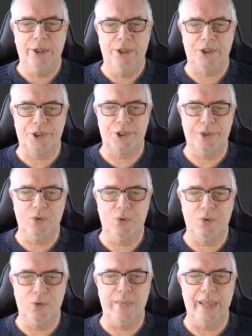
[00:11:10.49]

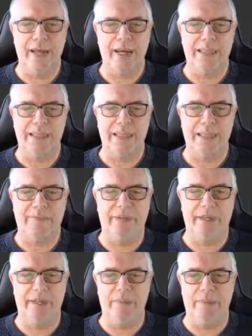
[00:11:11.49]
through the analysis of the
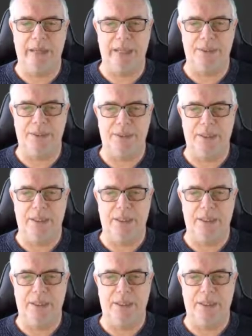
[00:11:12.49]
image.